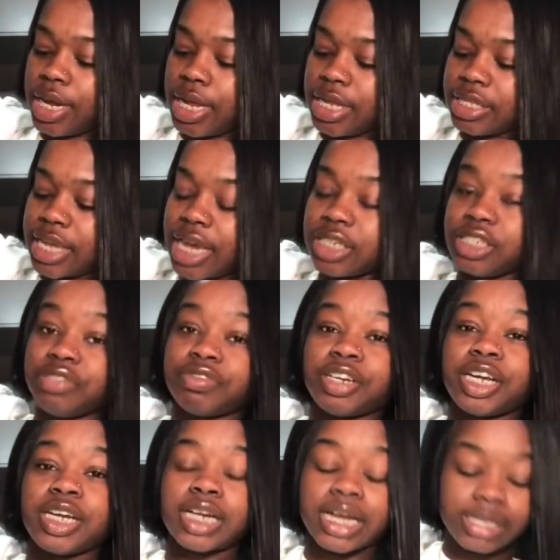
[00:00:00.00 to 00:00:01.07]
it's actually
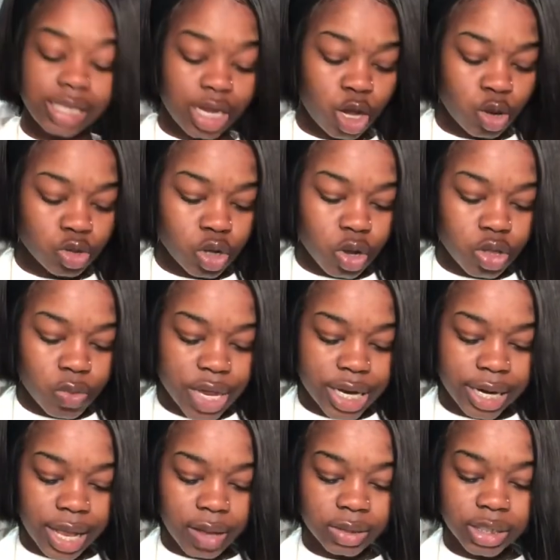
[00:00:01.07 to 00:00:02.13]
very nice. It goes all the way
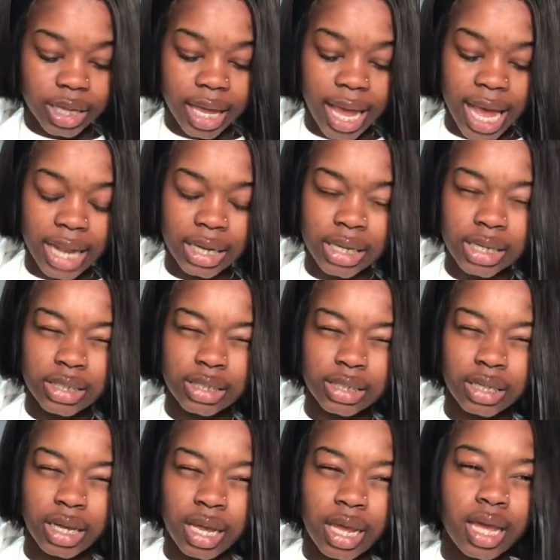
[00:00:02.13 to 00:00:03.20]
down to at least
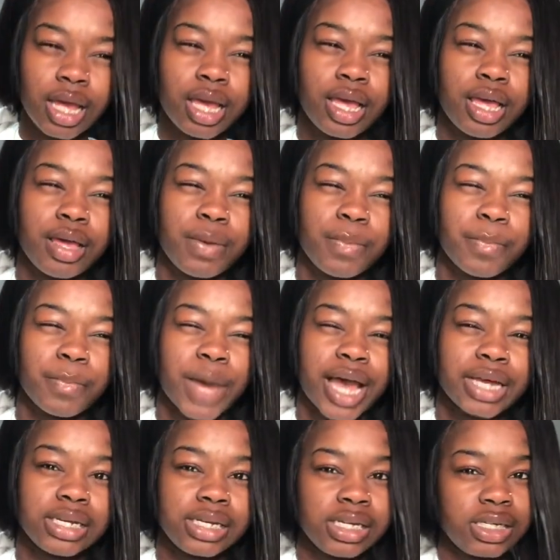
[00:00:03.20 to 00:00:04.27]
my
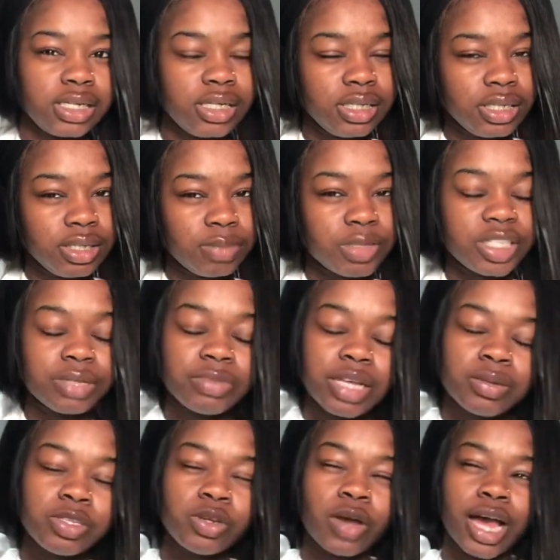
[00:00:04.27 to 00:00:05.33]
knees, but
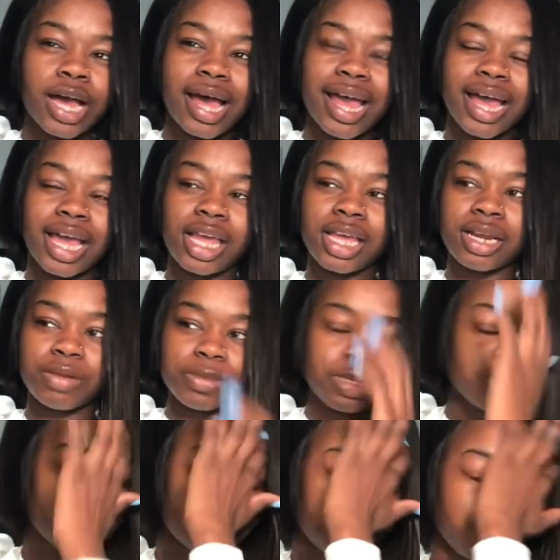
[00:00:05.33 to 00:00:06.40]
sometimes, you know, I hike it up a
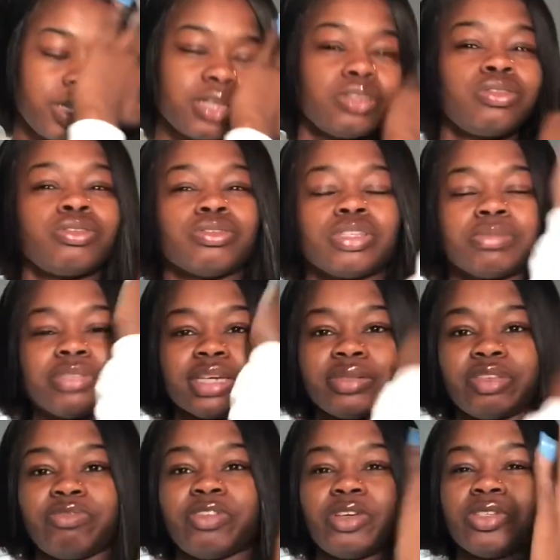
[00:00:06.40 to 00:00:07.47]
little bit because, you know, sometimes it
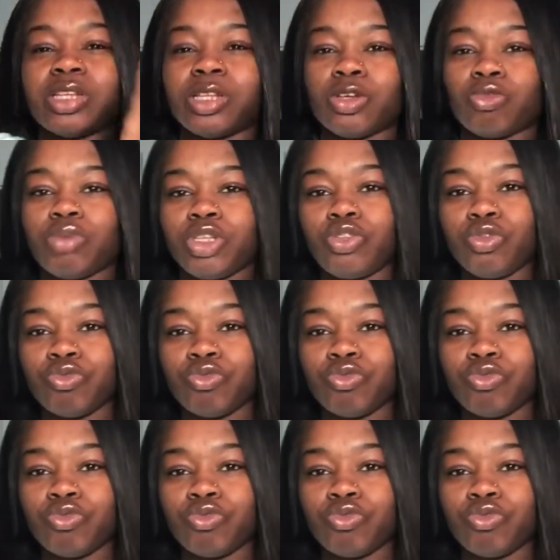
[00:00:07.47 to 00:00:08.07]
feels a little bit too